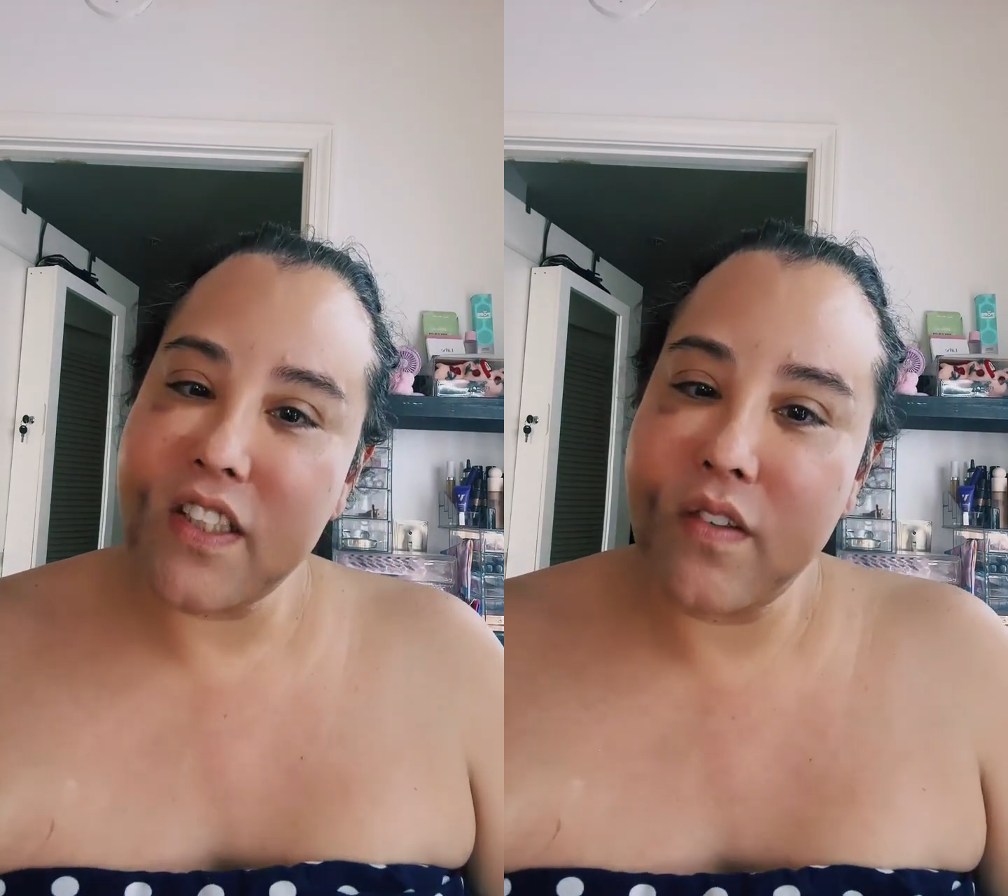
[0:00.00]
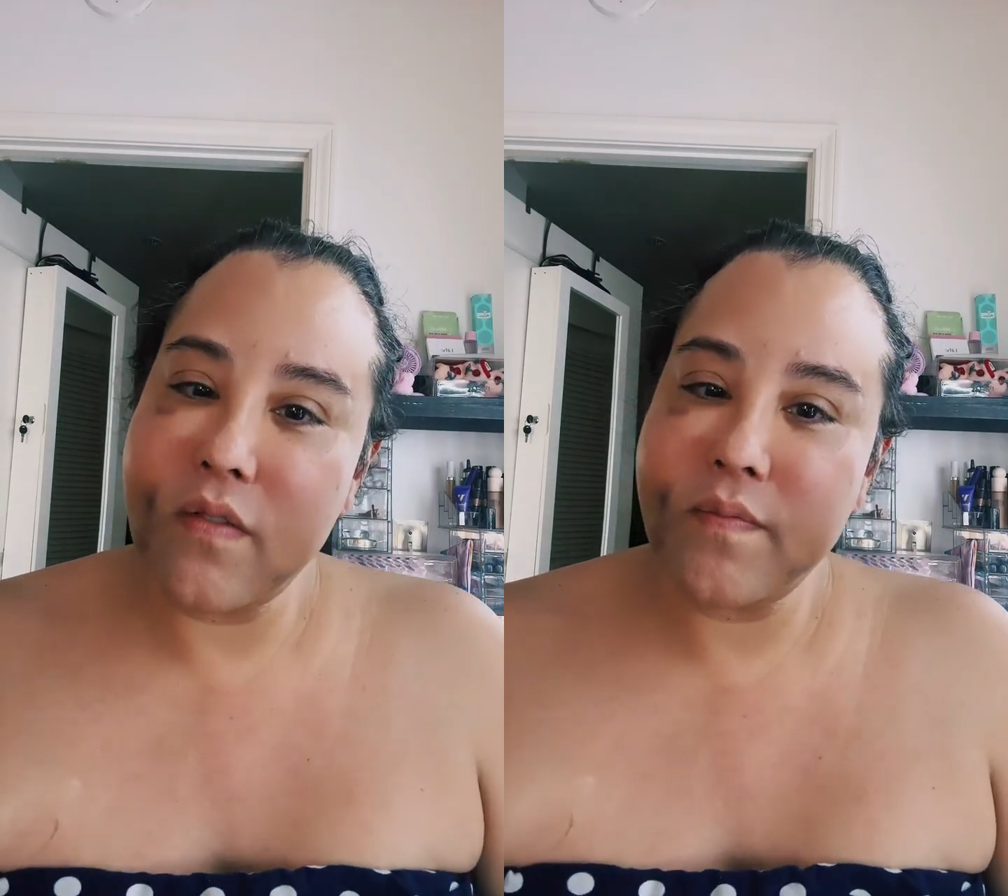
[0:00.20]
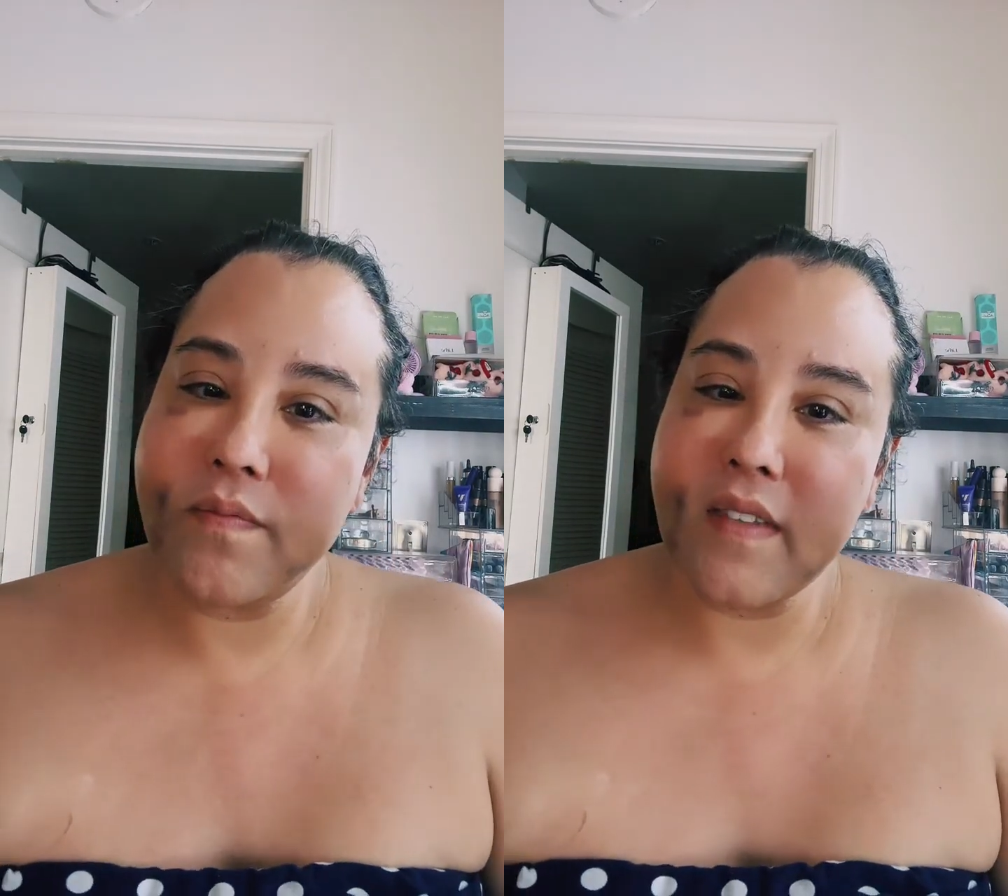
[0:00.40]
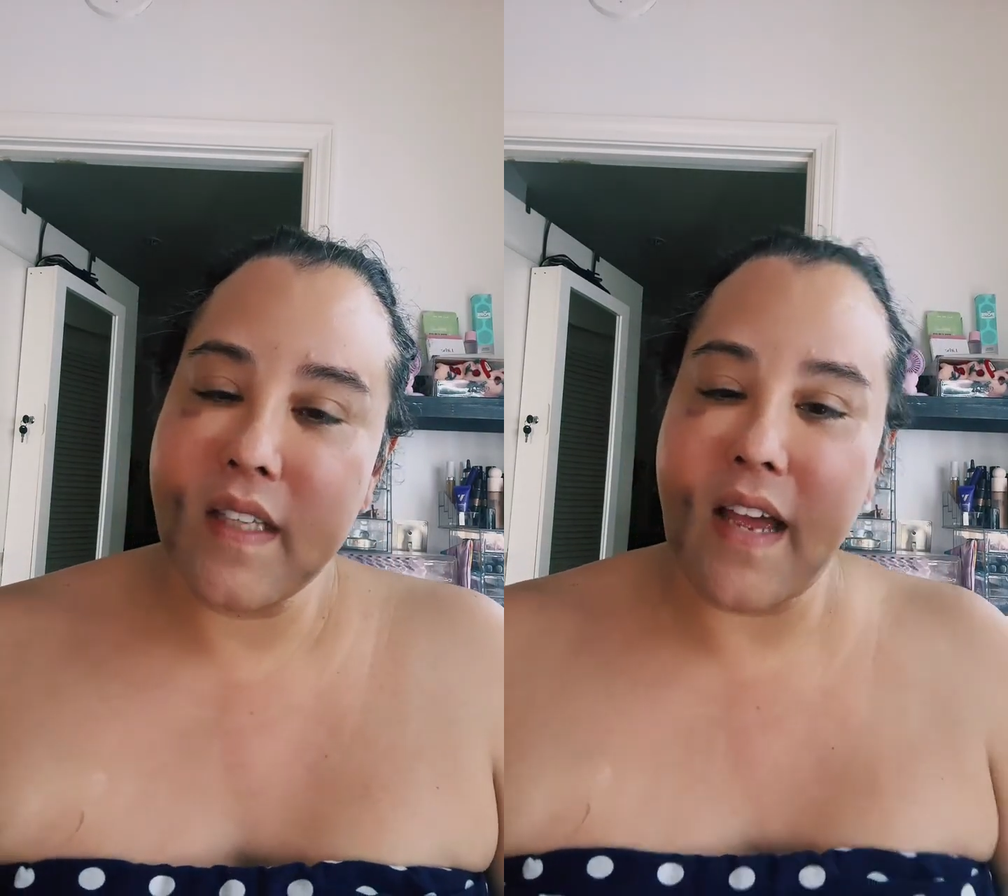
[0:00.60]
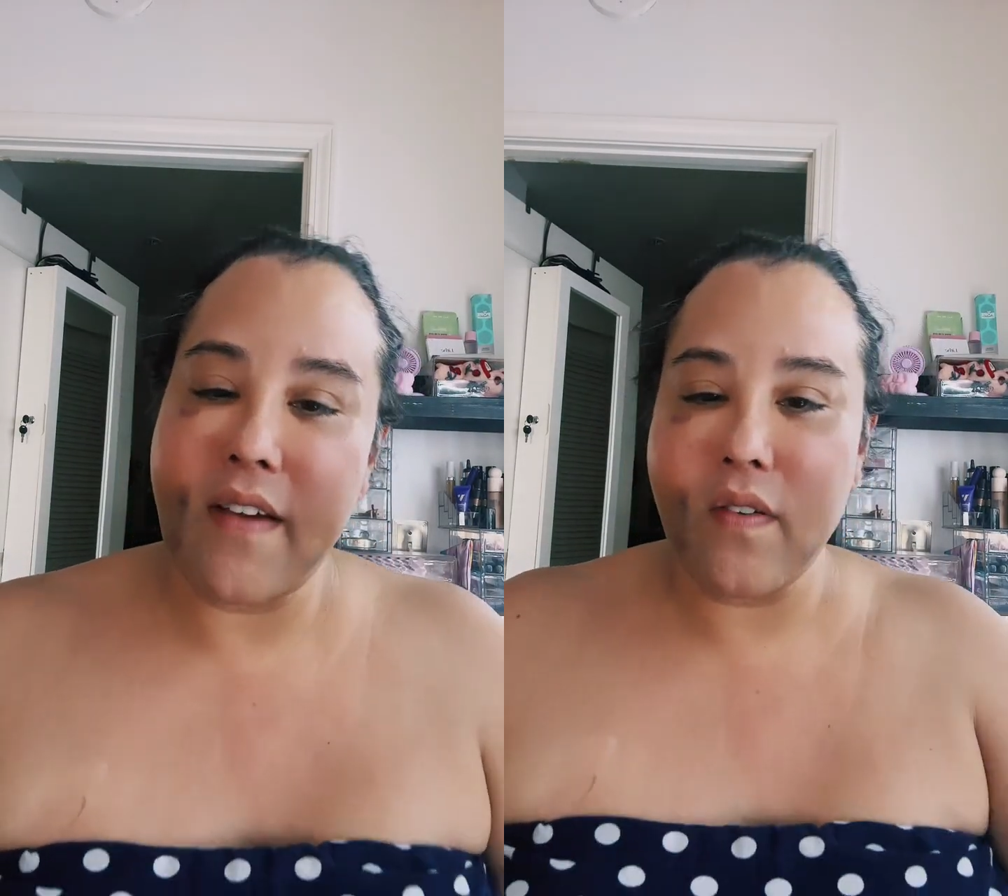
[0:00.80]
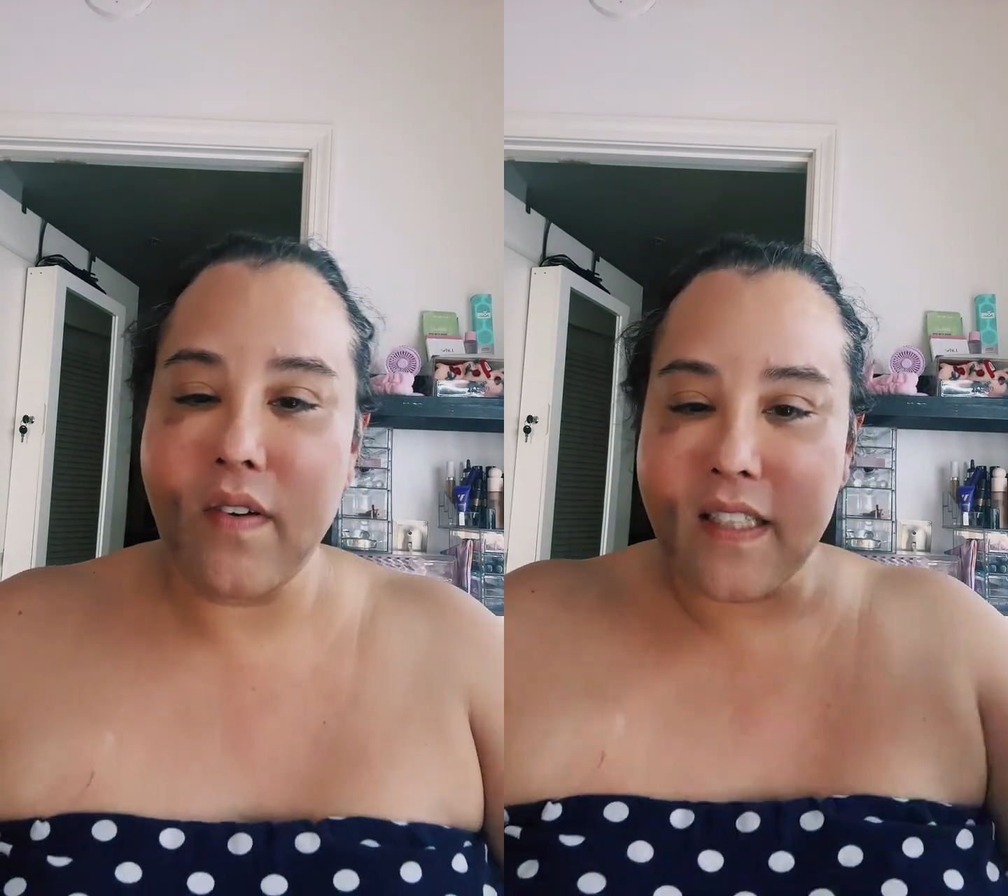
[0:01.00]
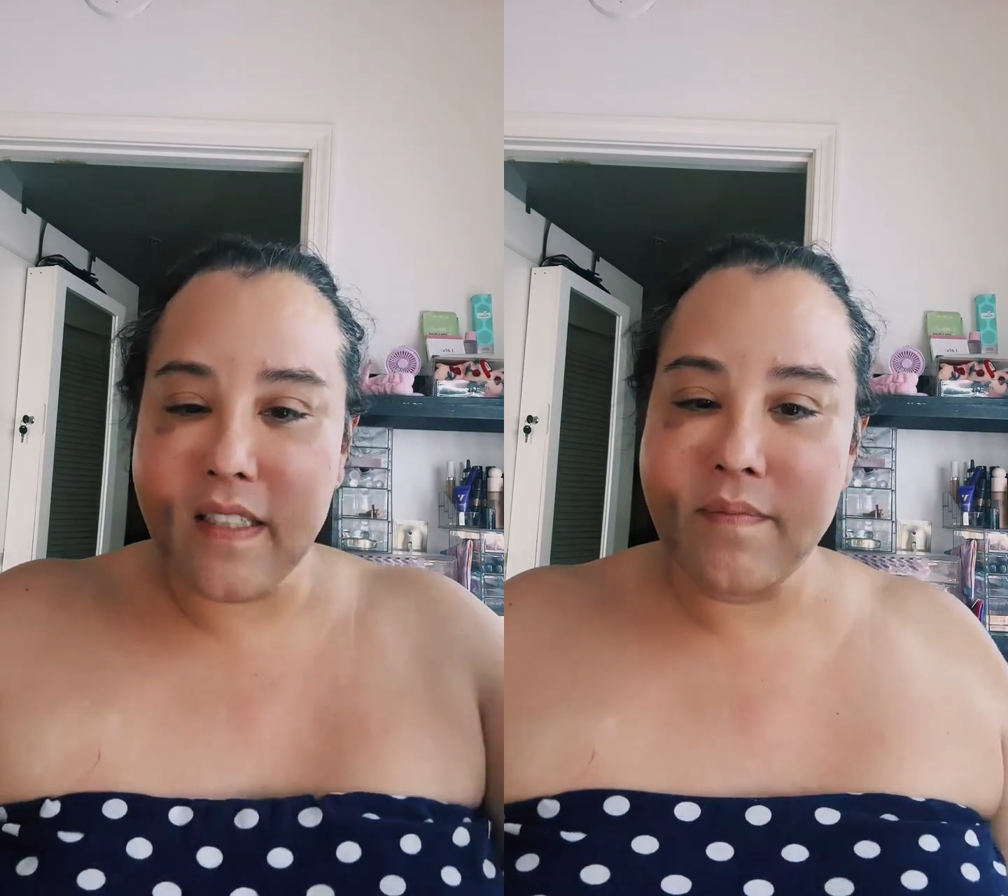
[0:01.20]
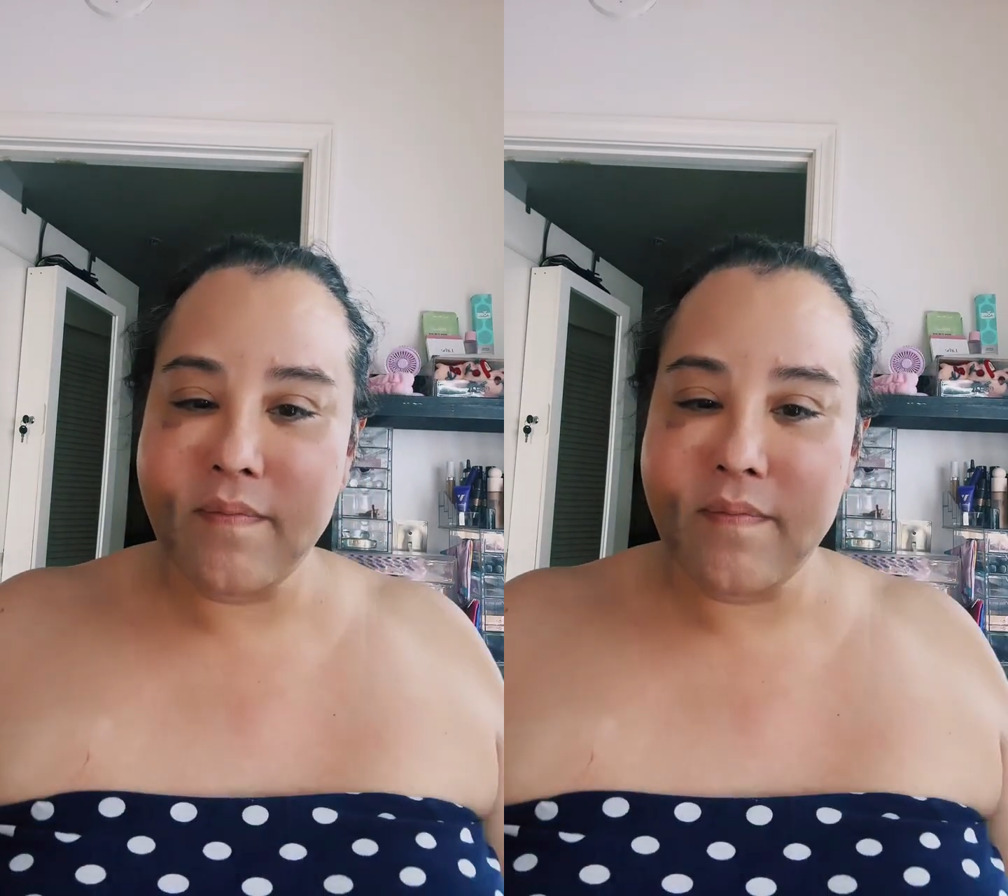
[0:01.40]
So everyone,